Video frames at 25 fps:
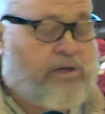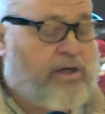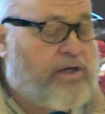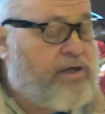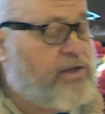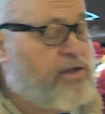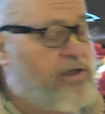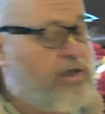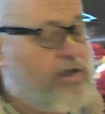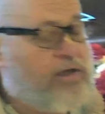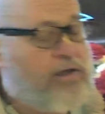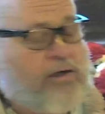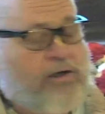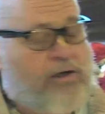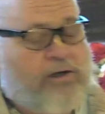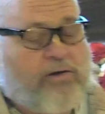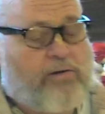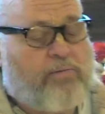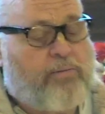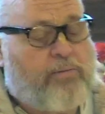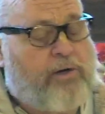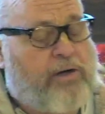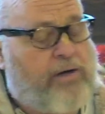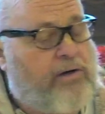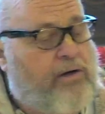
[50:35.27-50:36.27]
He said,
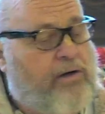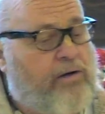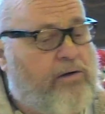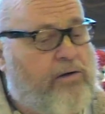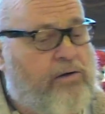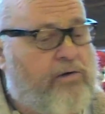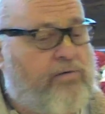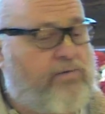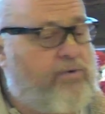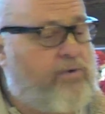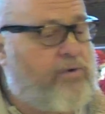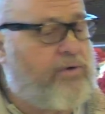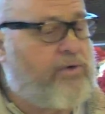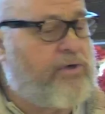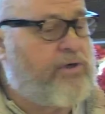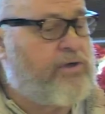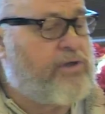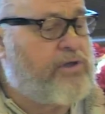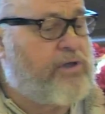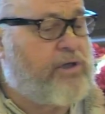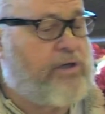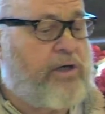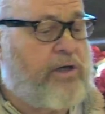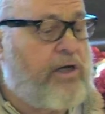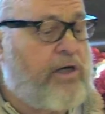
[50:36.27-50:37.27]
my other devotee
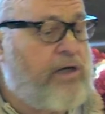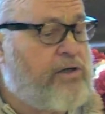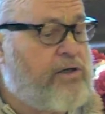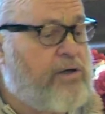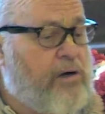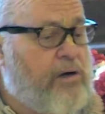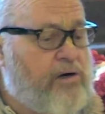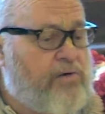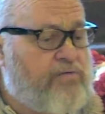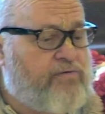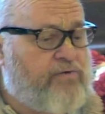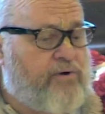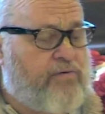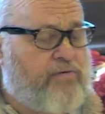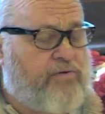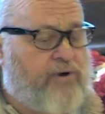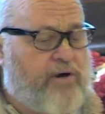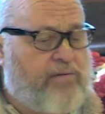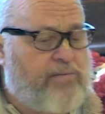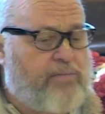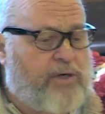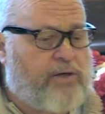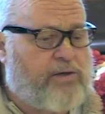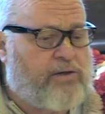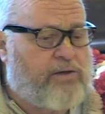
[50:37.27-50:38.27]
said, yeah, he talked for
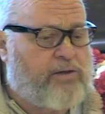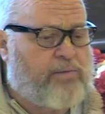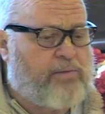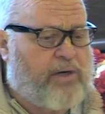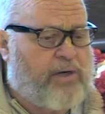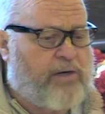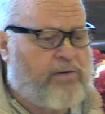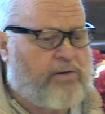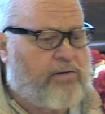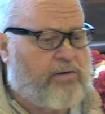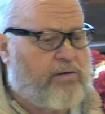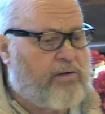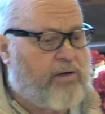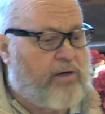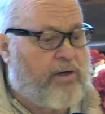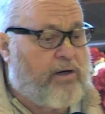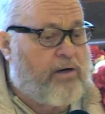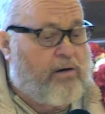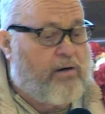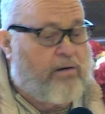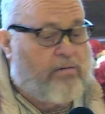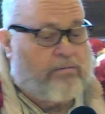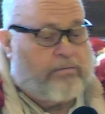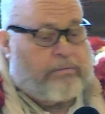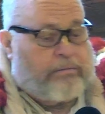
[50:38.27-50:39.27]
5 minutes about you. And I
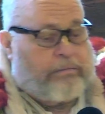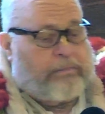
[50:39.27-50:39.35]
go,